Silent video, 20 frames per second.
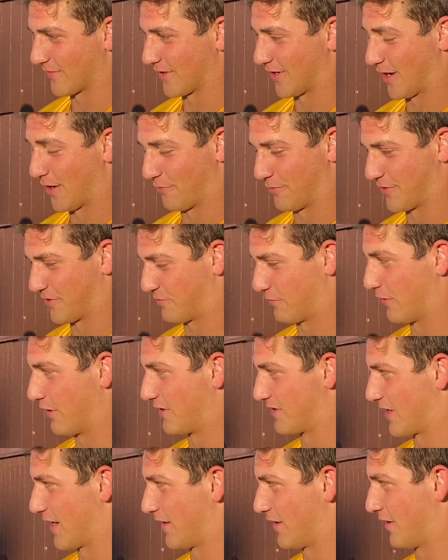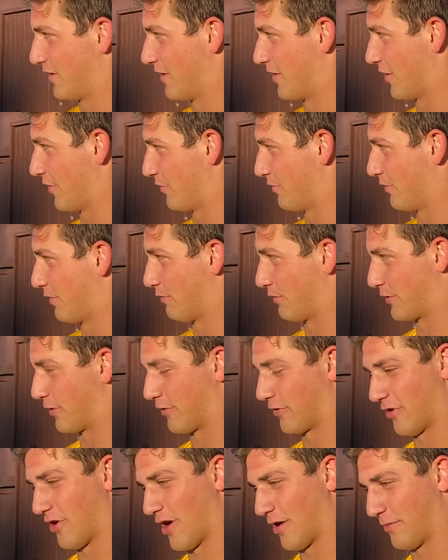I'm just really excited. You know, we've
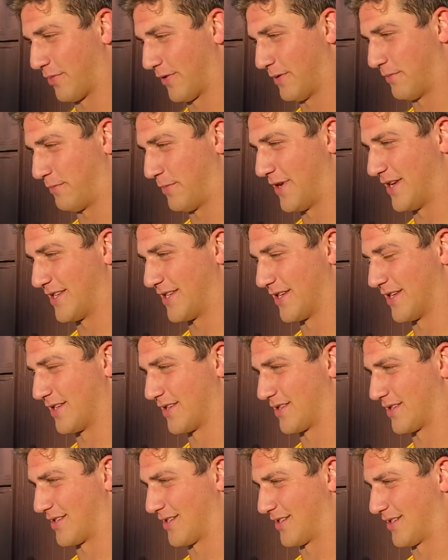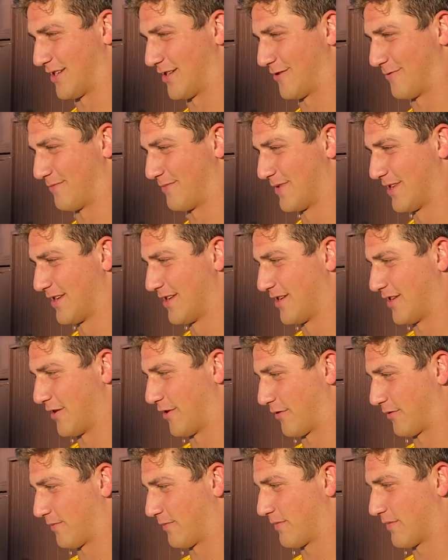returned a lot of pieces. You
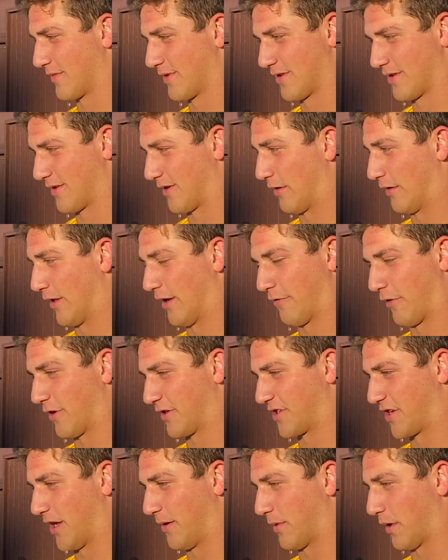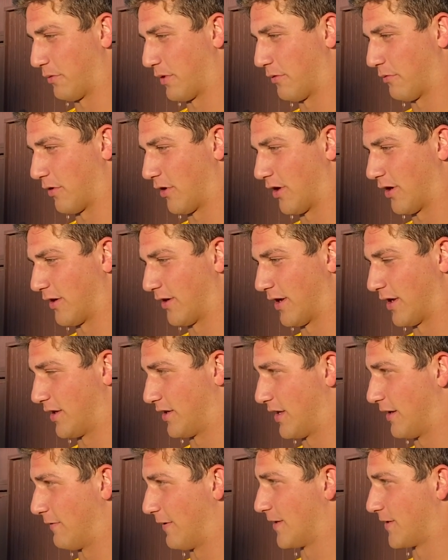know, I love our scheme that we run,
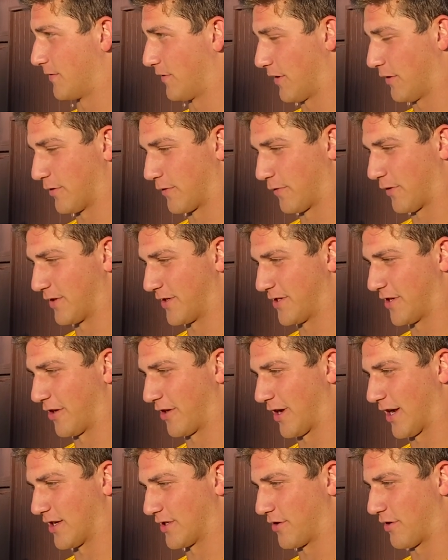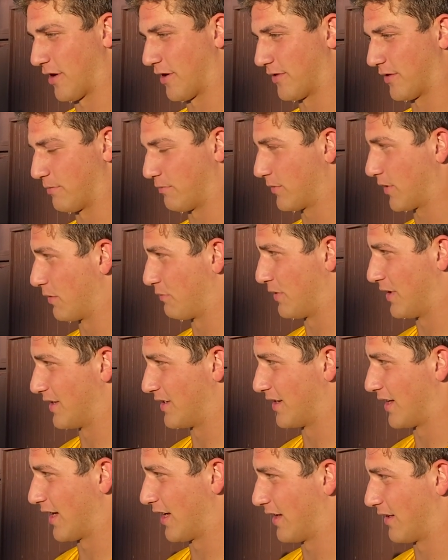and defensively, it was fun to see our guys go out and
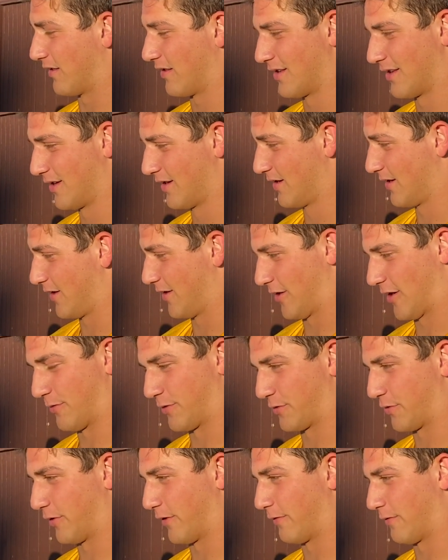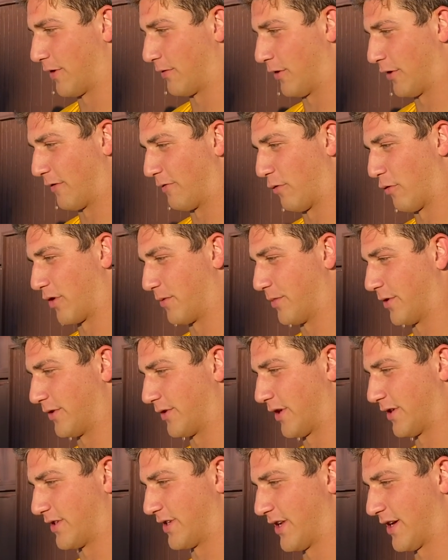compete today. And, yeah, I was really looking forward to
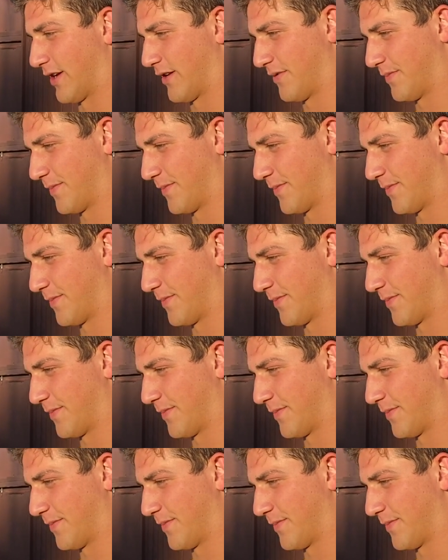building on today.